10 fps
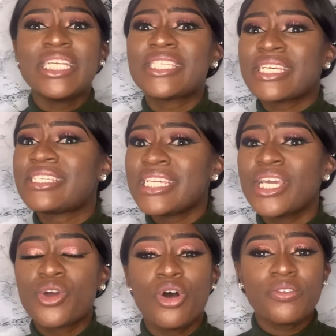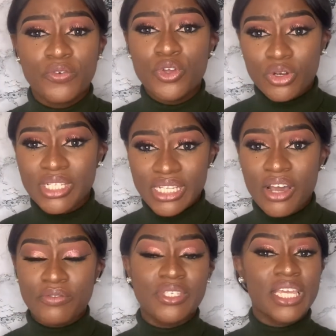need to seek God for
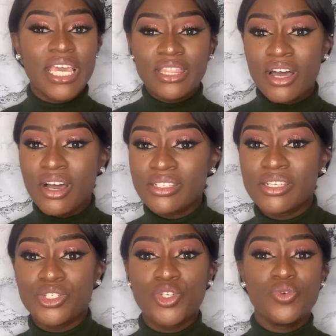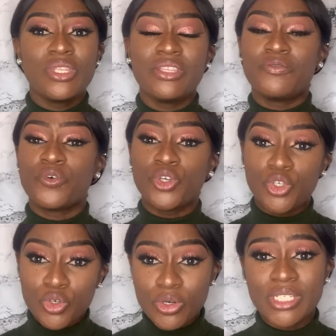yourself to get the answers you need for
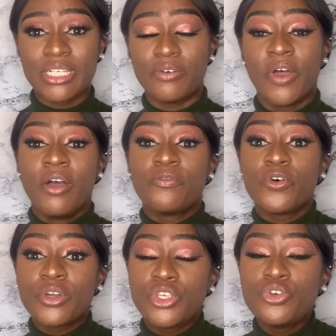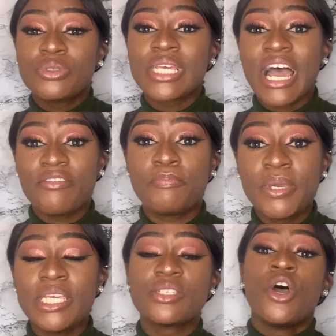yourself, for you to have
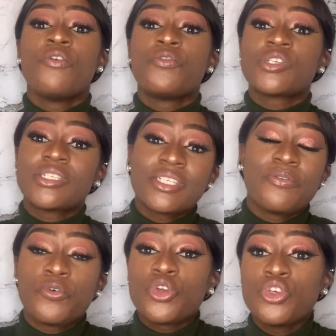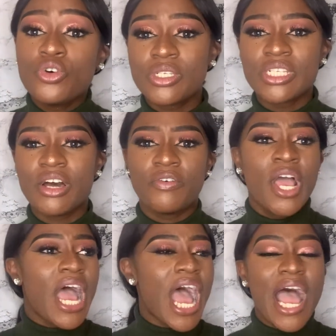peace for yourself.
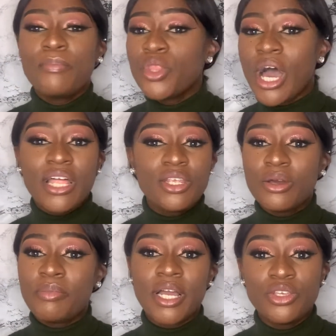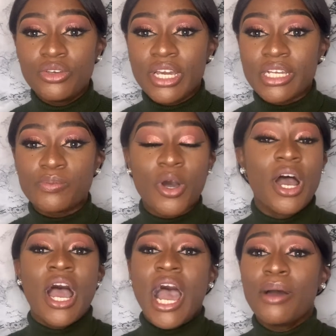I don't know about you guys, but
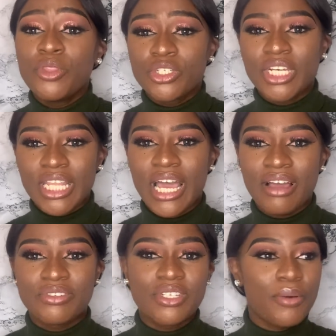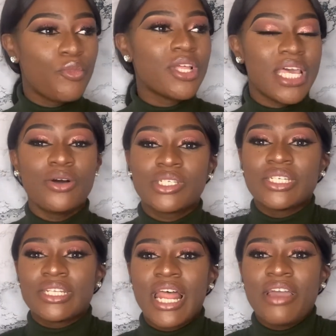I'm not trying to have someone
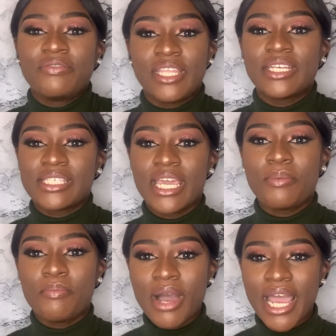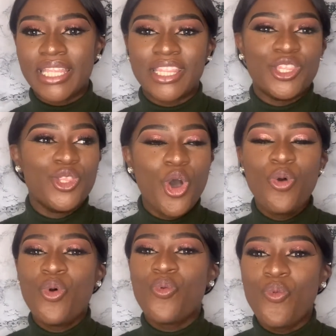else's life dictate mine.
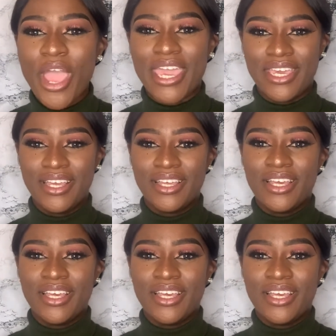No way.